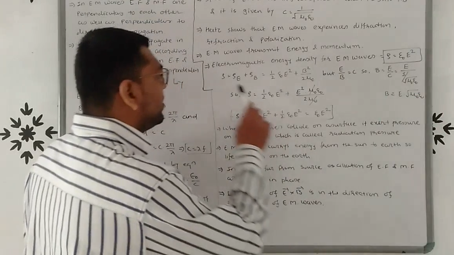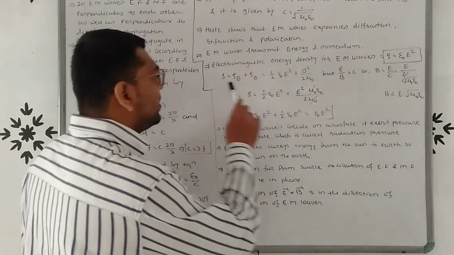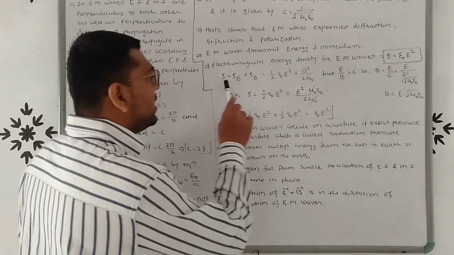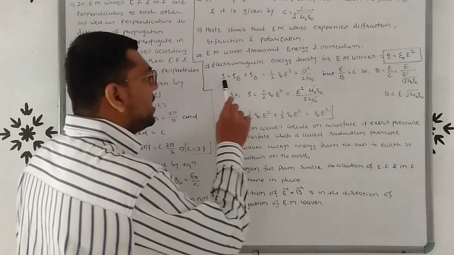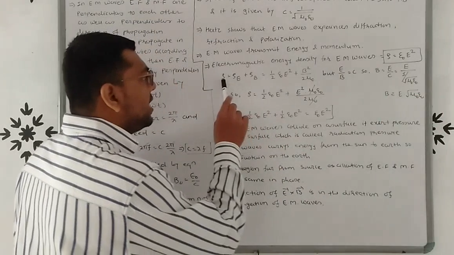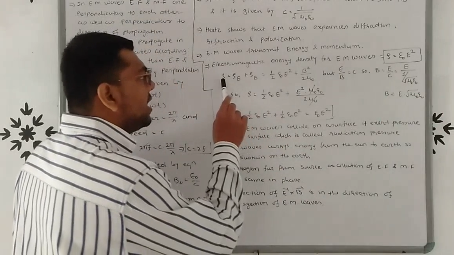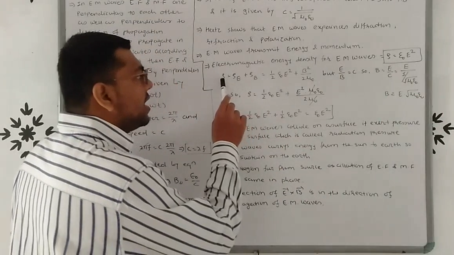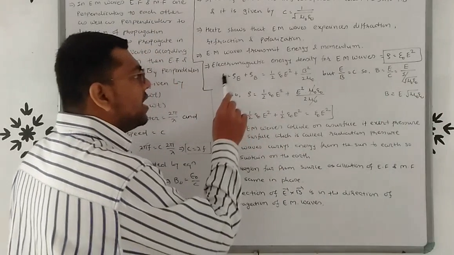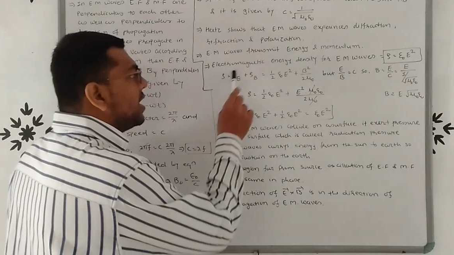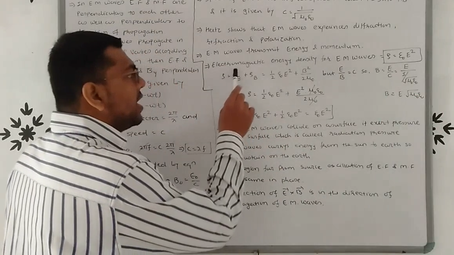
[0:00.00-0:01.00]
the
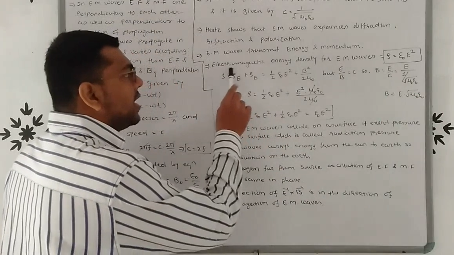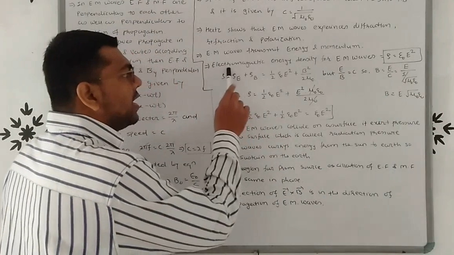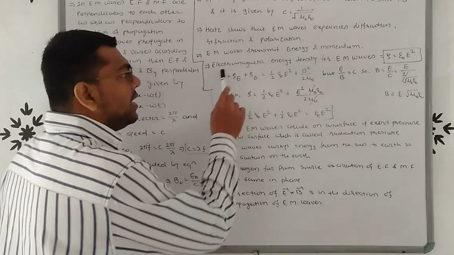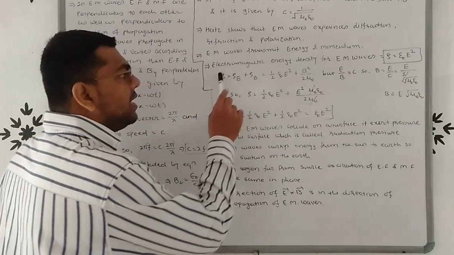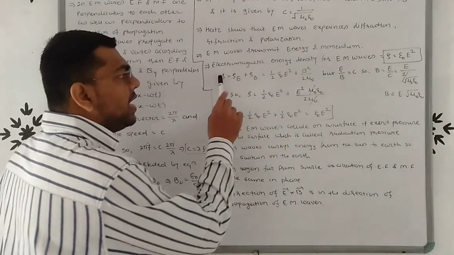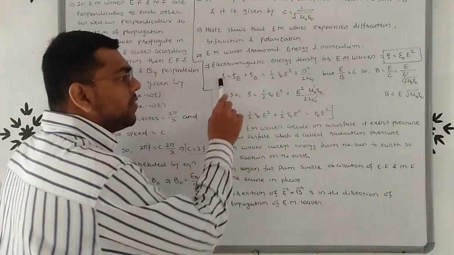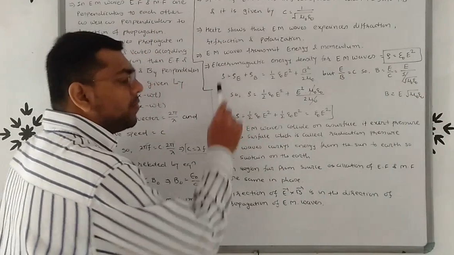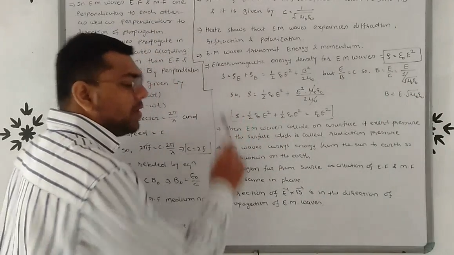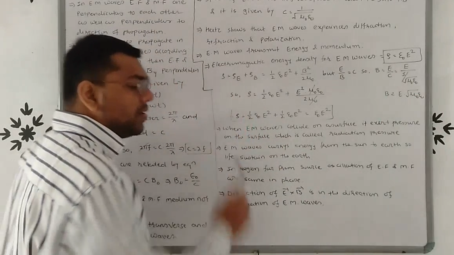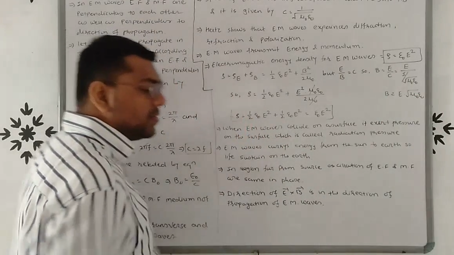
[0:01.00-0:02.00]
EM
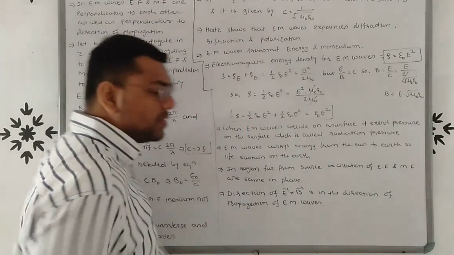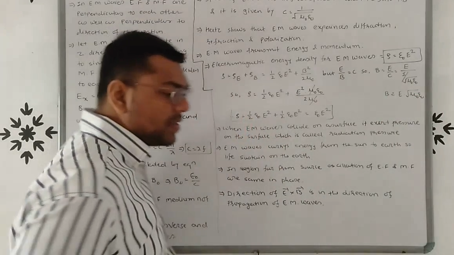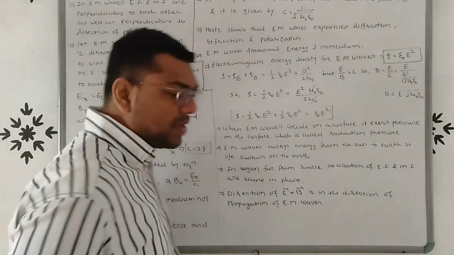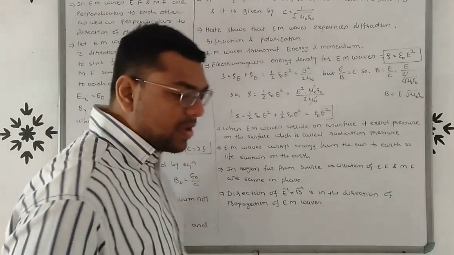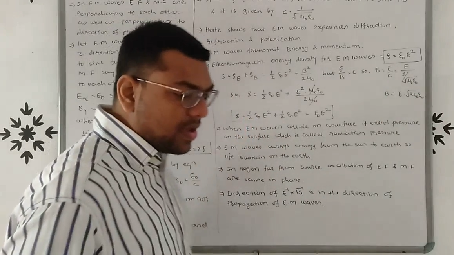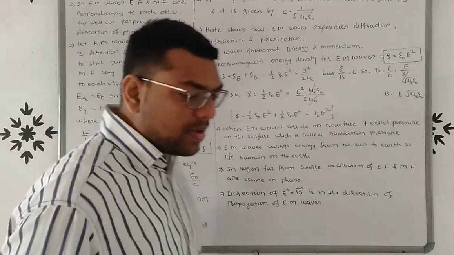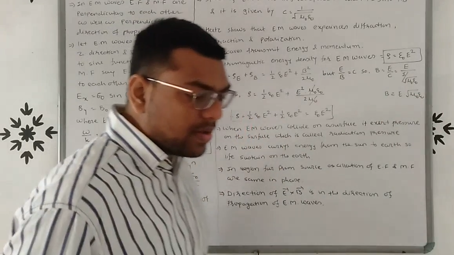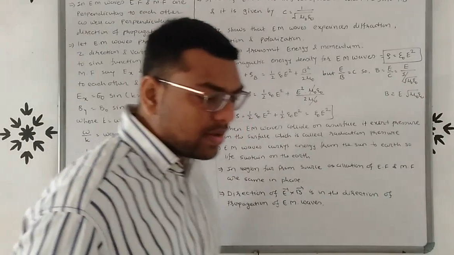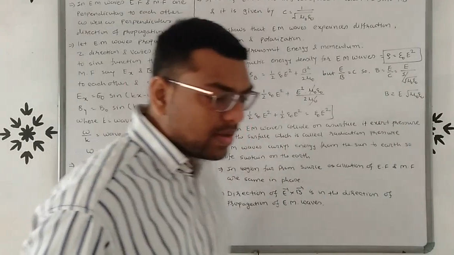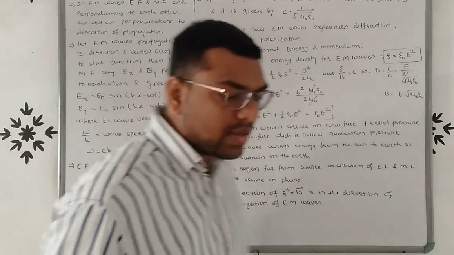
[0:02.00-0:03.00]
waves
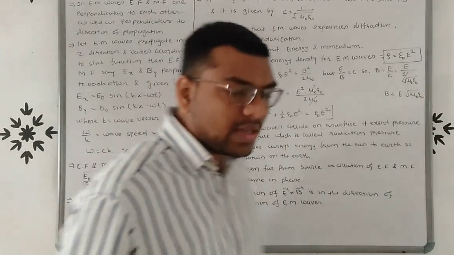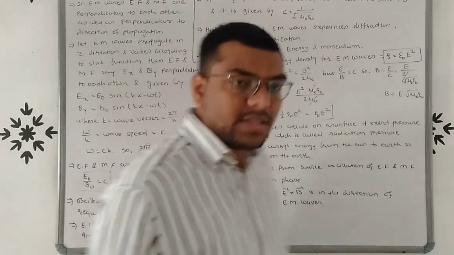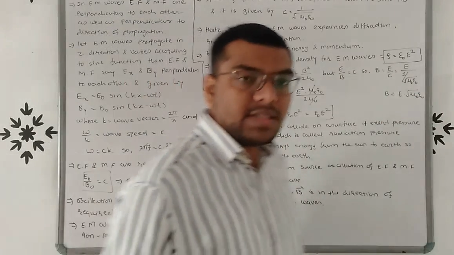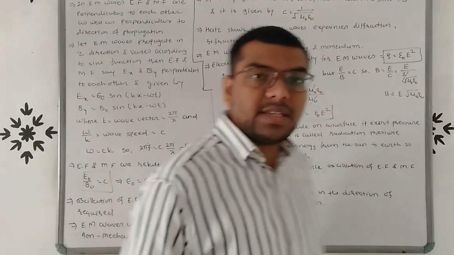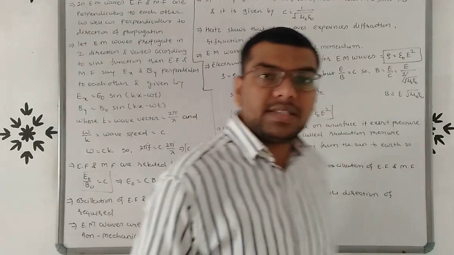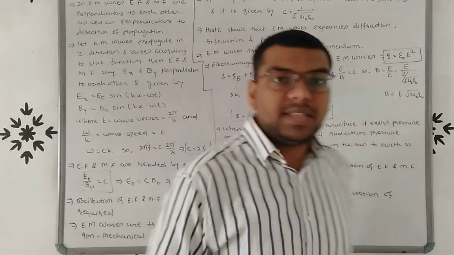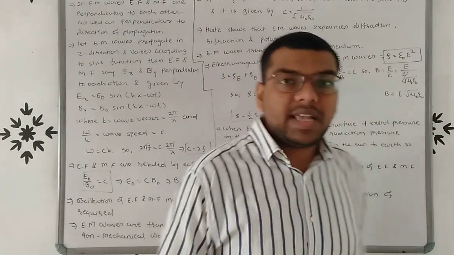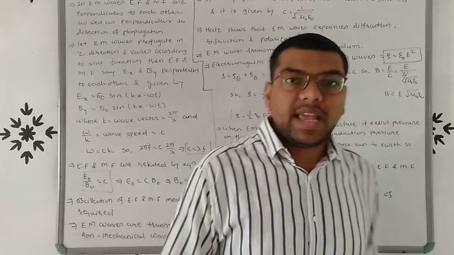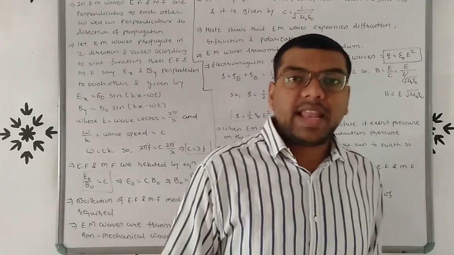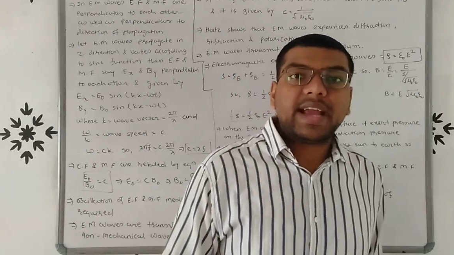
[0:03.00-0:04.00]
consist
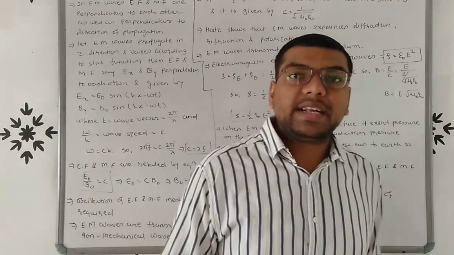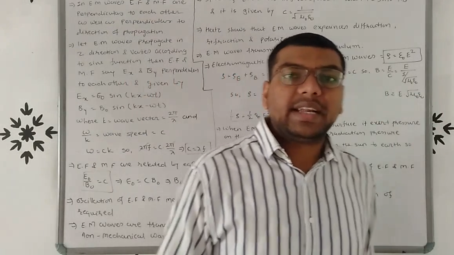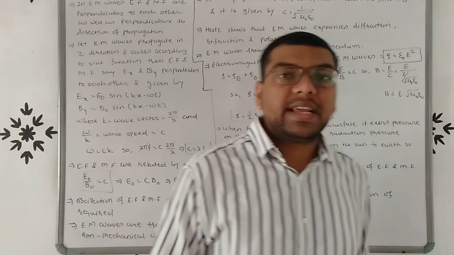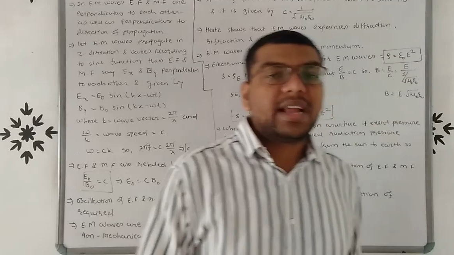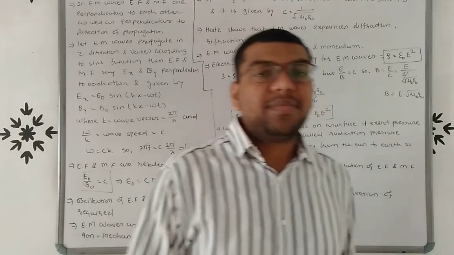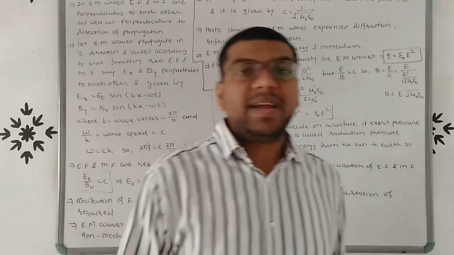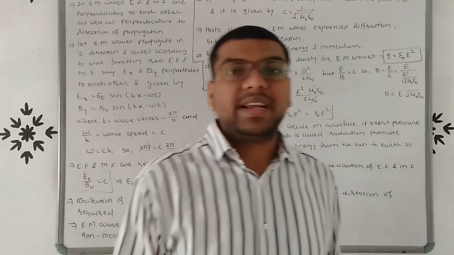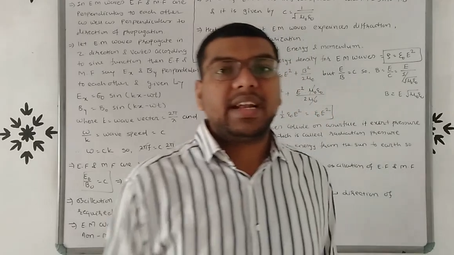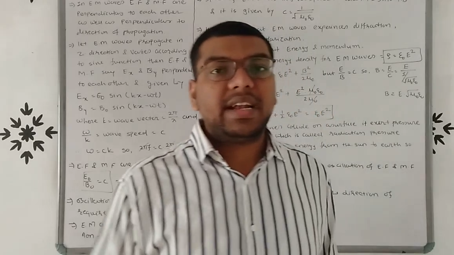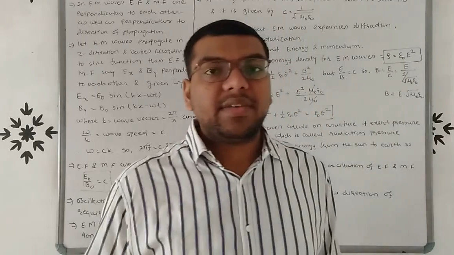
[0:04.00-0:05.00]
the electric and
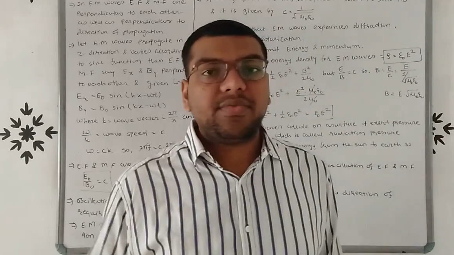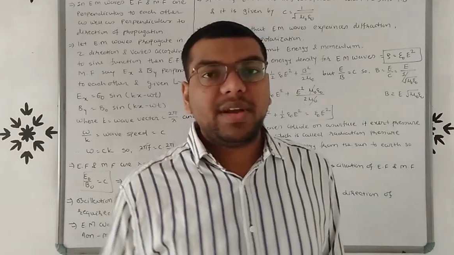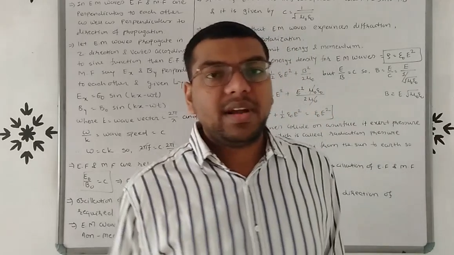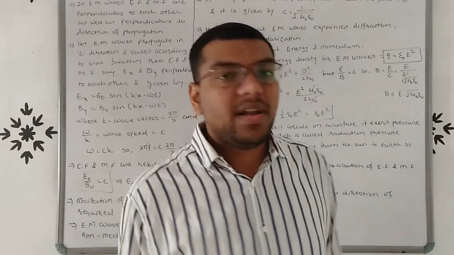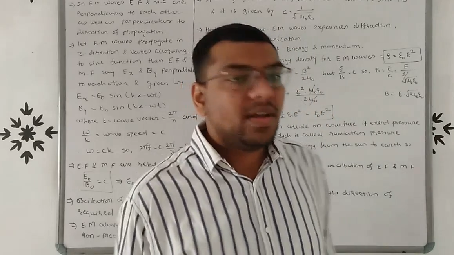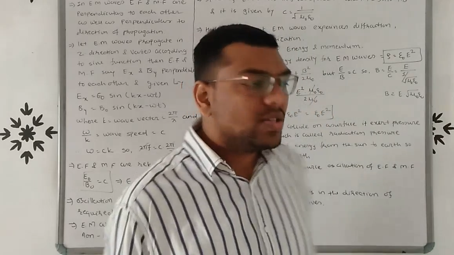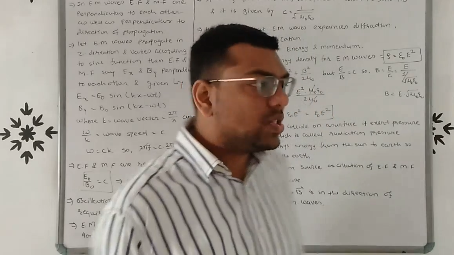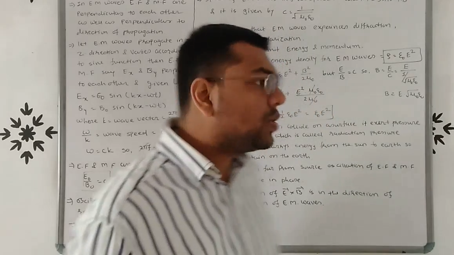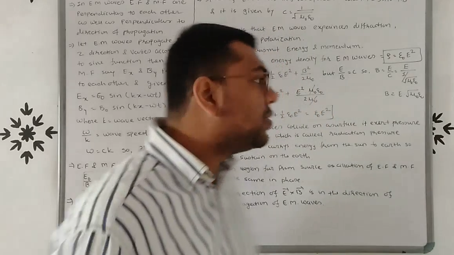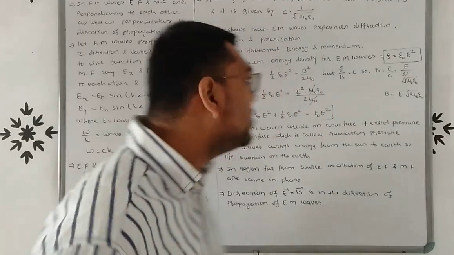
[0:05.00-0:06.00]
magnetic field.
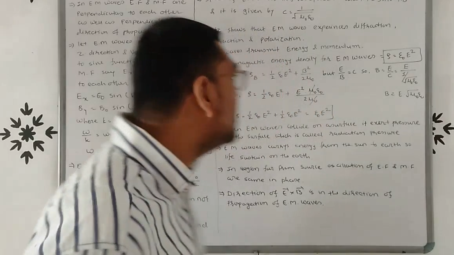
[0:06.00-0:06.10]
So